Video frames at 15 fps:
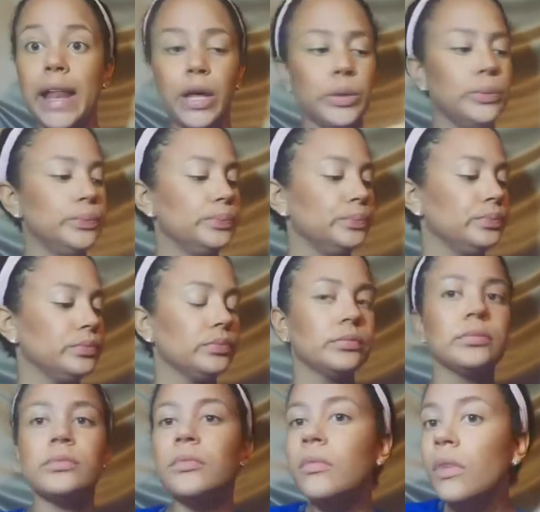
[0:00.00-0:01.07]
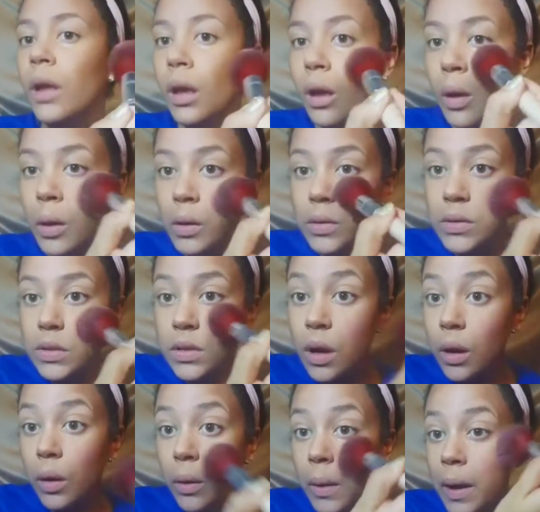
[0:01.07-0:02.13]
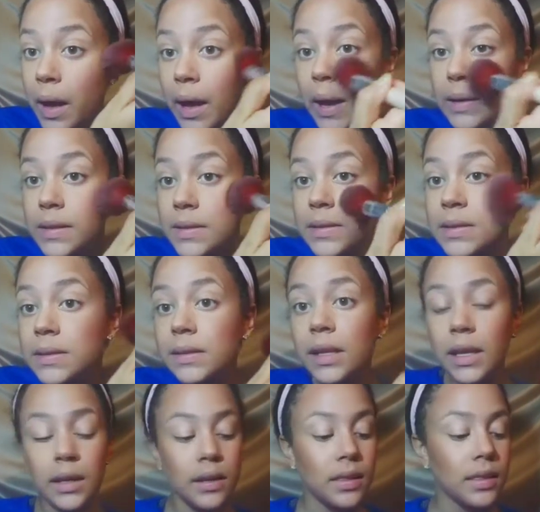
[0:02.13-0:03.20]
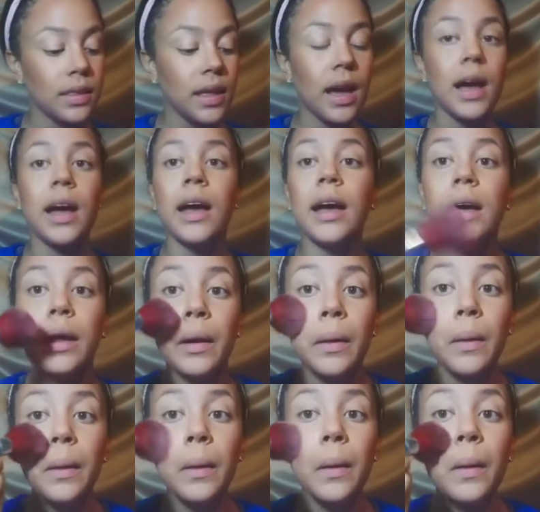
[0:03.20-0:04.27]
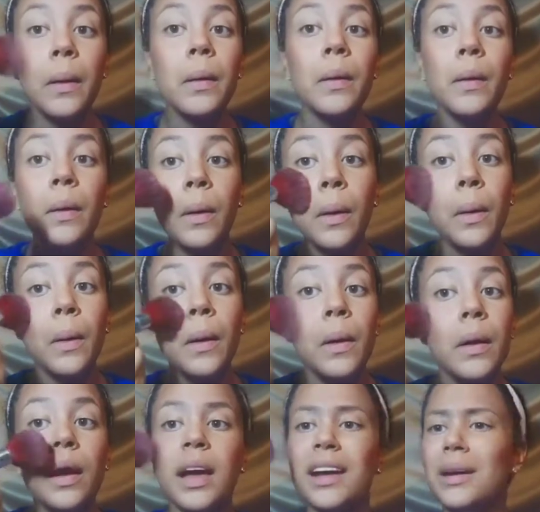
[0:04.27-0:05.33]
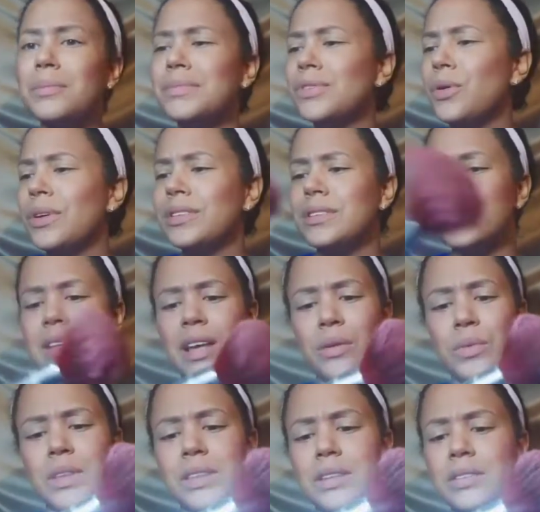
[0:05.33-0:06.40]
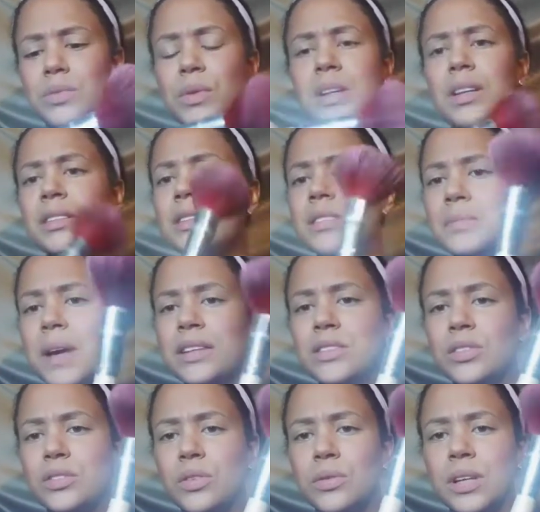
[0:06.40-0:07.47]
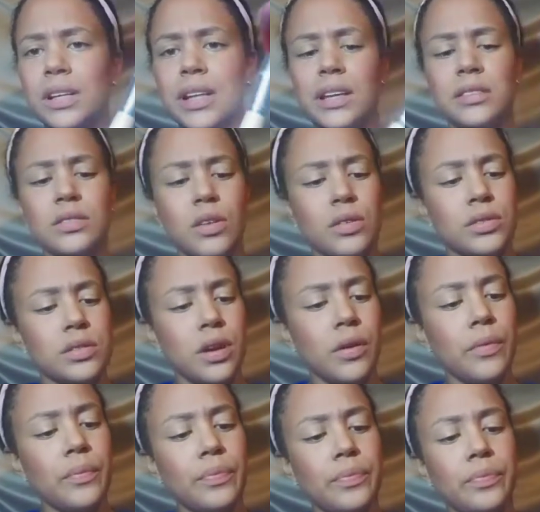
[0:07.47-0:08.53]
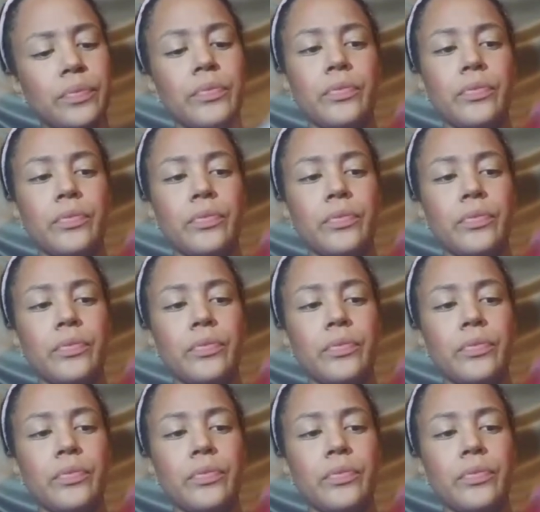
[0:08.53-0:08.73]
hello. So I just think that, and I'm going to stay with this one. It's my Sedona Lace also.